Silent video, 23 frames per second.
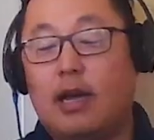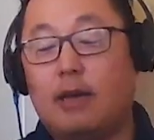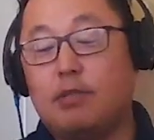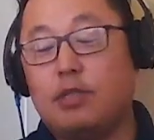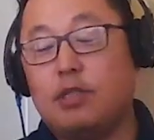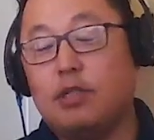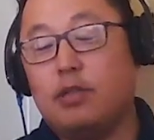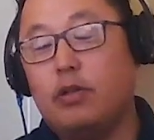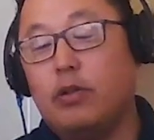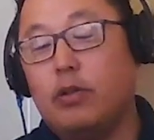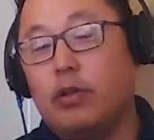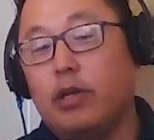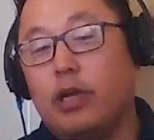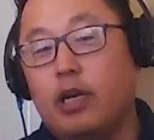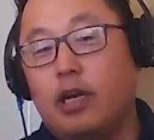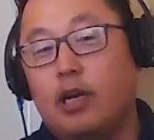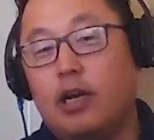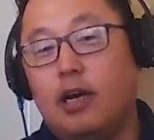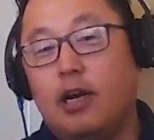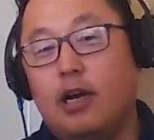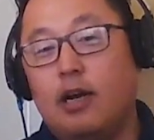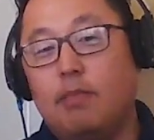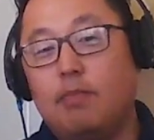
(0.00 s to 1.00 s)
Absolutely.
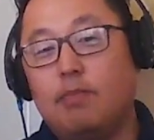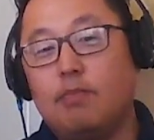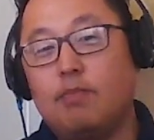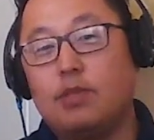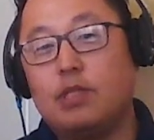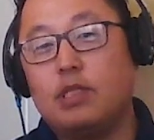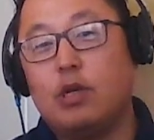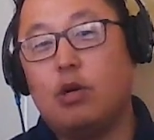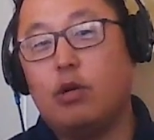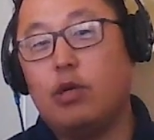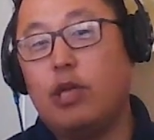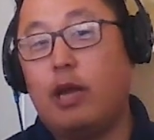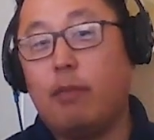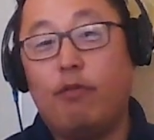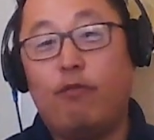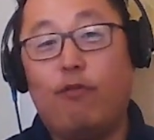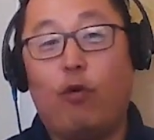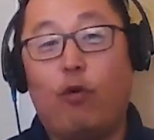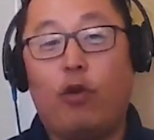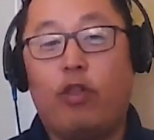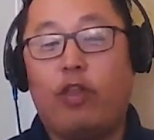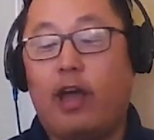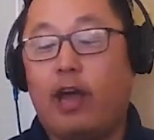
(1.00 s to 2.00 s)

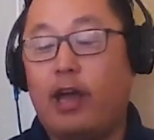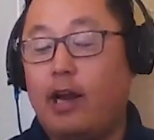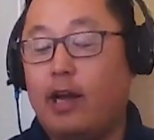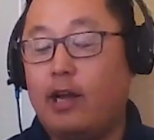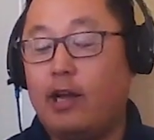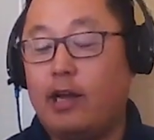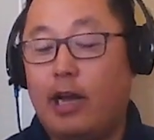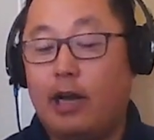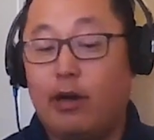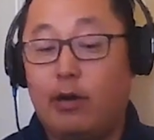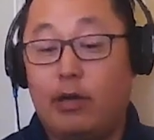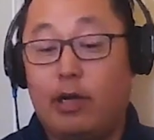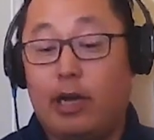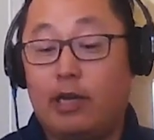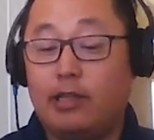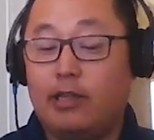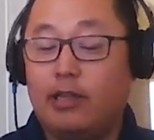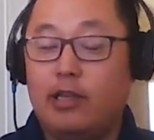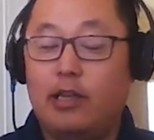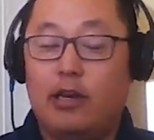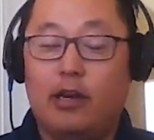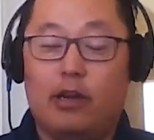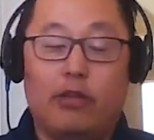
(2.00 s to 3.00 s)
Before
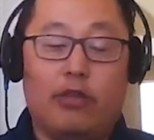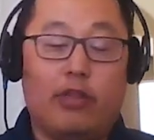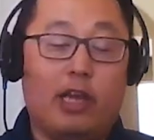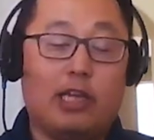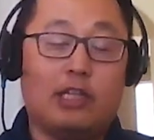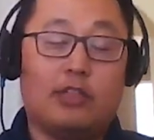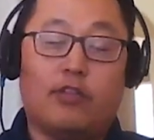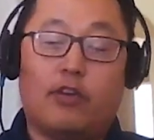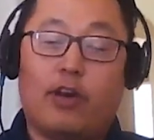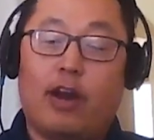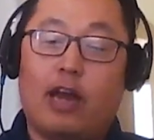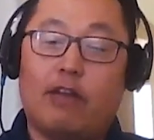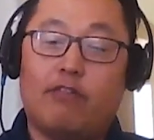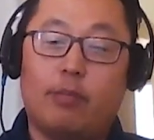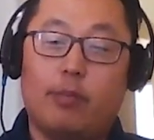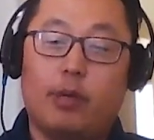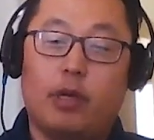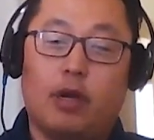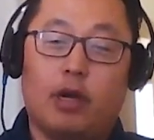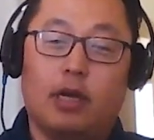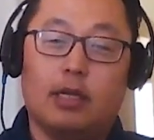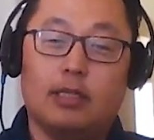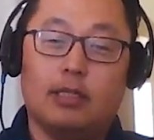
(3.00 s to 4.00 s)
that, thanks for having
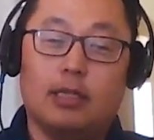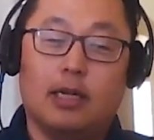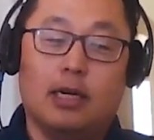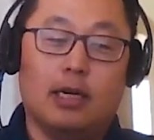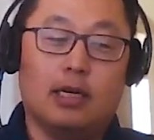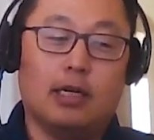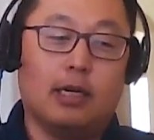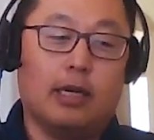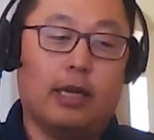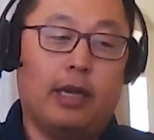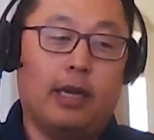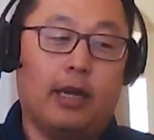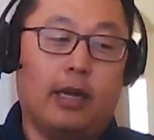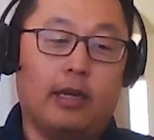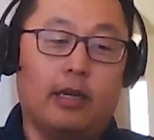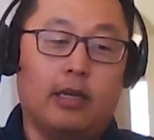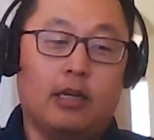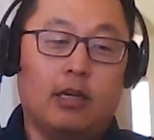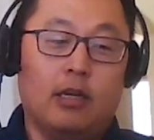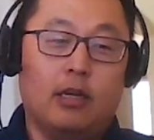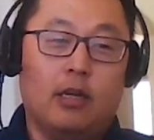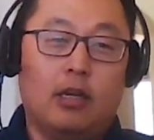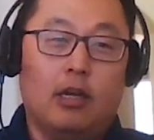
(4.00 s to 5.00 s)
me on, Doug.
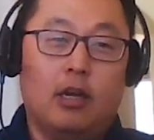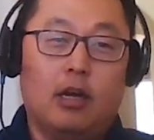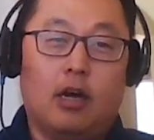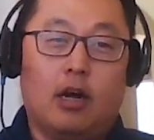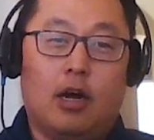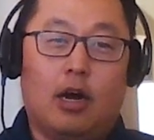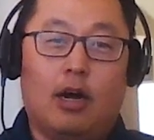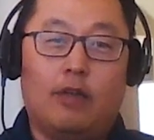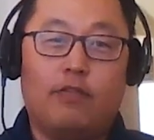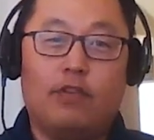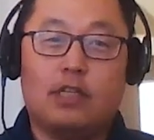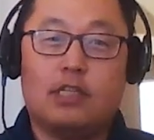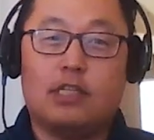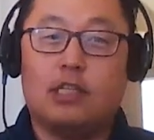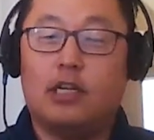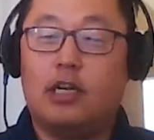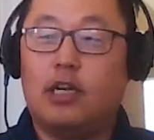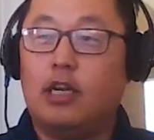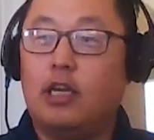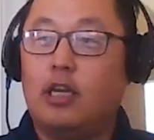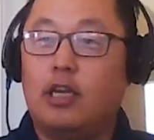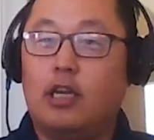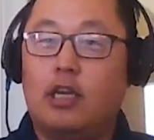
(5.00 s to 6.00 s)
And
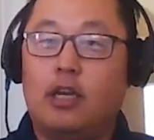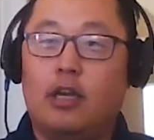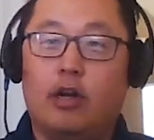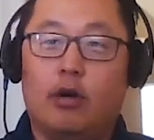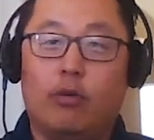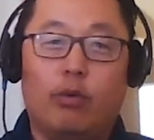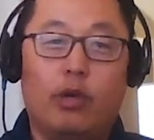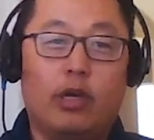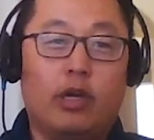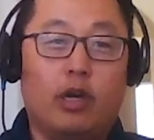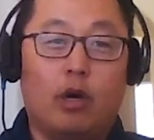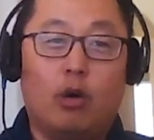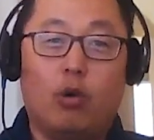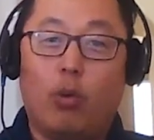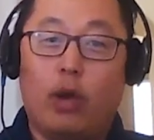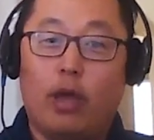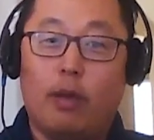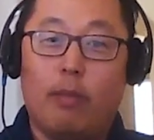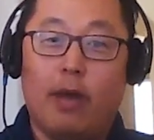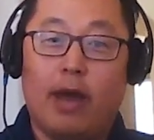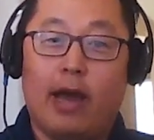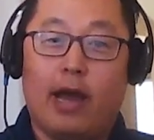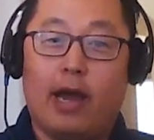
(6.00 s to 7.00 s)
obviously, we go
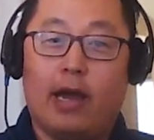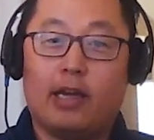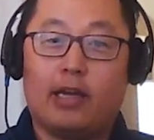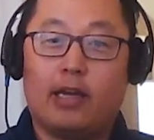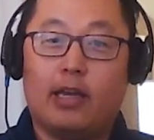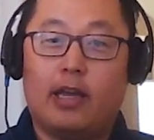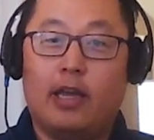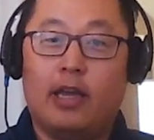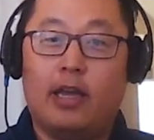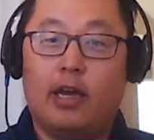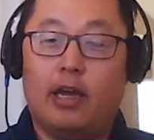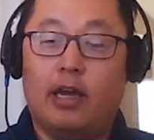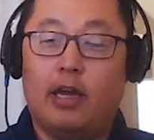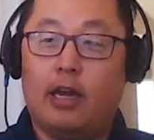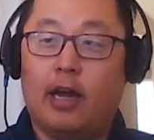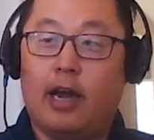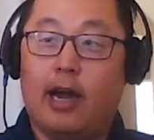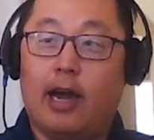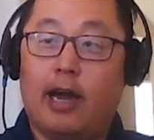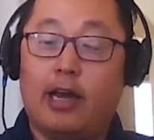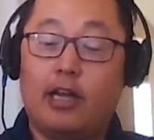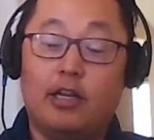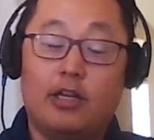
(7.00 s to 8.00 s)
way back. And
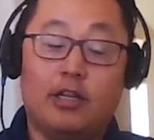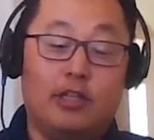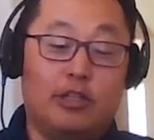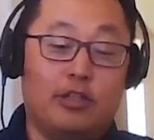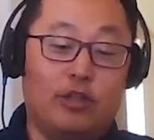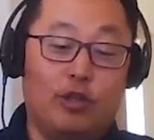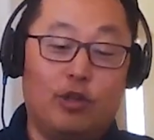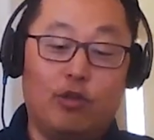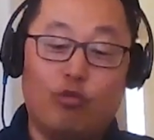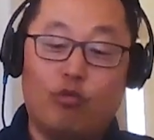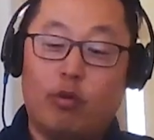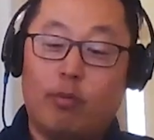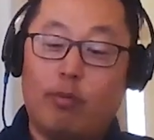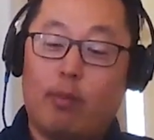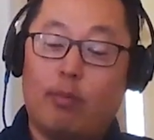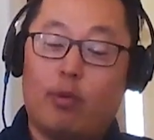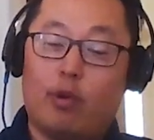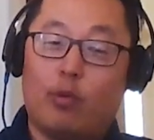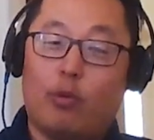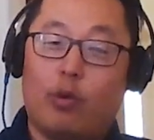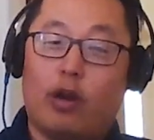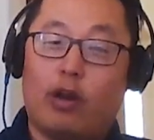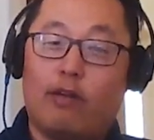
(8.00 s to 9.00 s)
I do
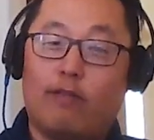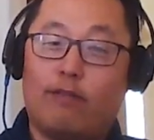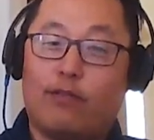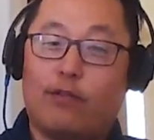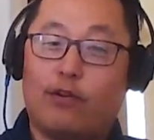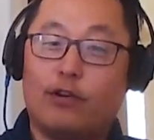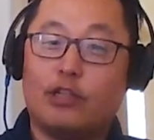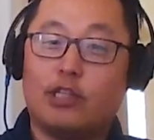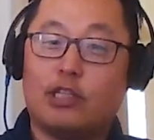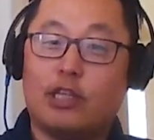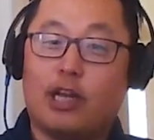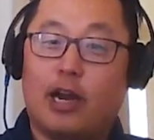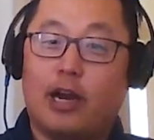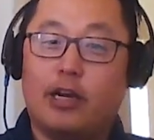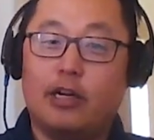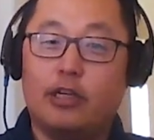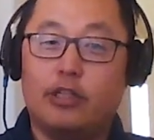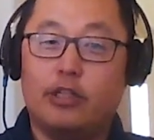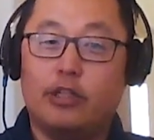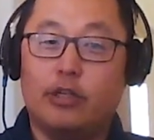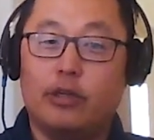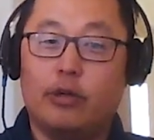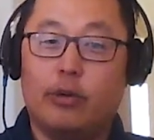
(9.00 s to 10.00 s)
remember when I first
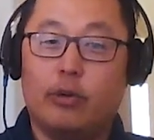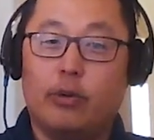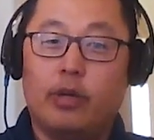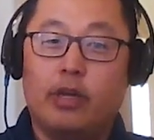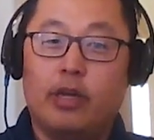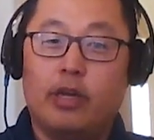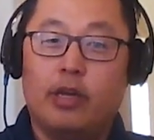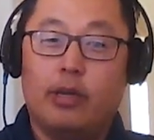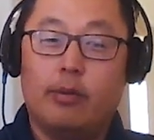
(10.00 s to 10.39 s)
hired you.